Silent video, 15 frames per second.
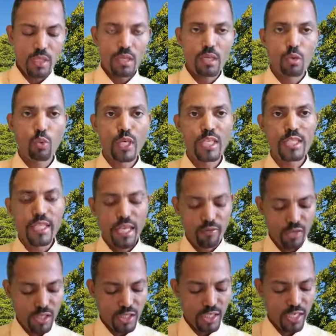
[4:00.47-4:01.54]
When
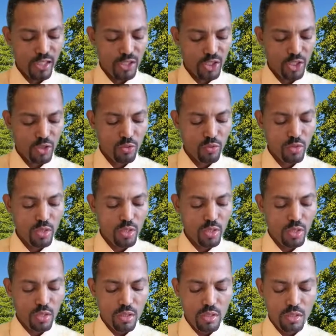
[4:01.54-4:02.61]
devil tells you
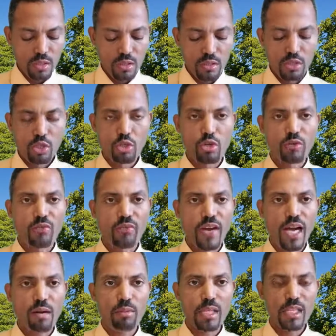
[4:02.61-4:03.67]
your
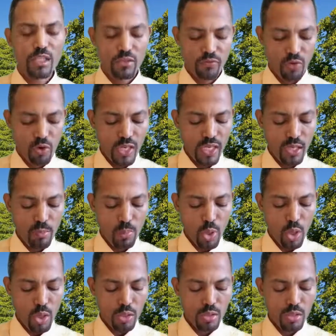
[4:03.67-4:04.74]
family is falling
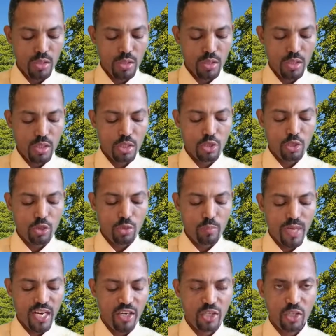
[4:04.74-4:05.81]
apart, your
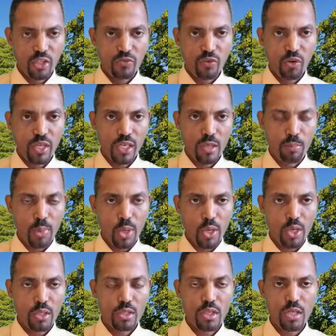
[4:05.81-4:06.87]
marriage is falling
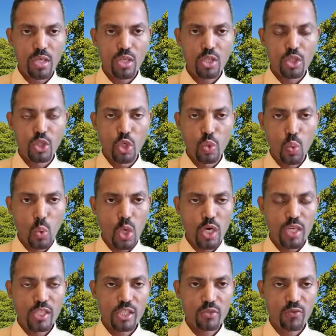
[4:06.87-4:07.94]
apart, your
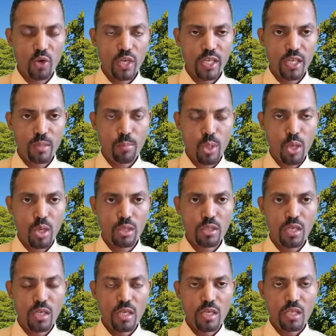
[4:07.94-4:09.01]
work is falling apart,
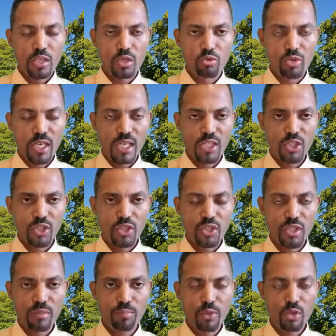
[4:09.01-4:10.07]
your
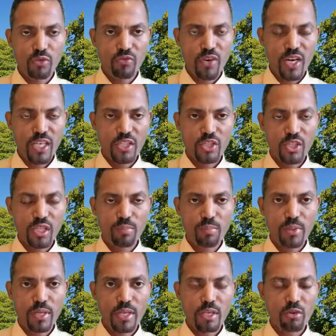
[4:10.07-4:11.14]
relationship, your friendship,
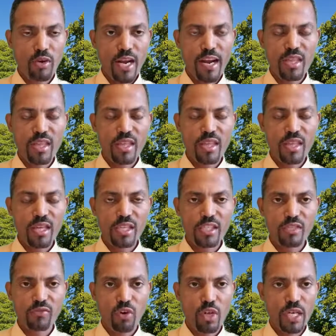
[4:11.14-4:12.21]
your everything is
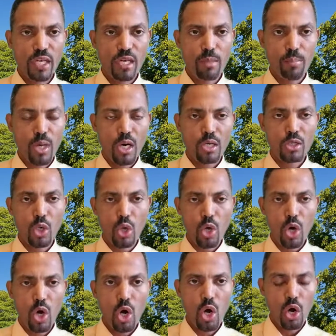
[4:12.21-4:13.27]
falling apart or
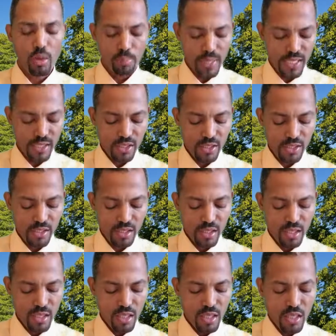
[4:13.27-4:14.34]
hopeless,
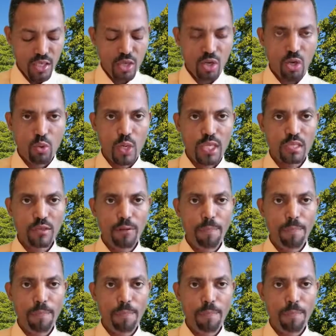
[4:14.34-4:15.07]
you know what?